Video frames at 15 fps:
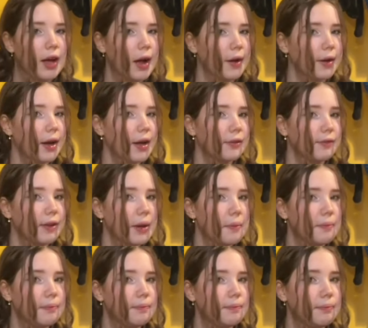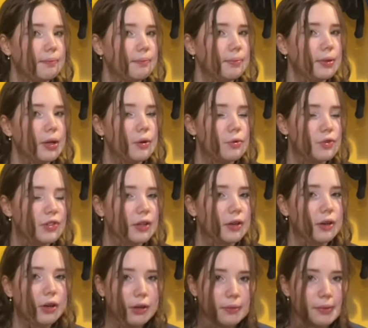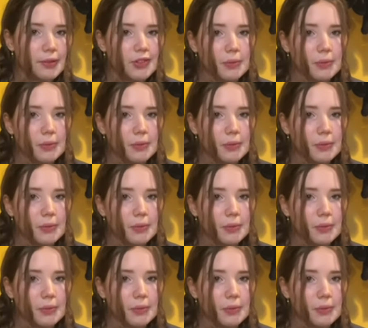and kind of like blows it up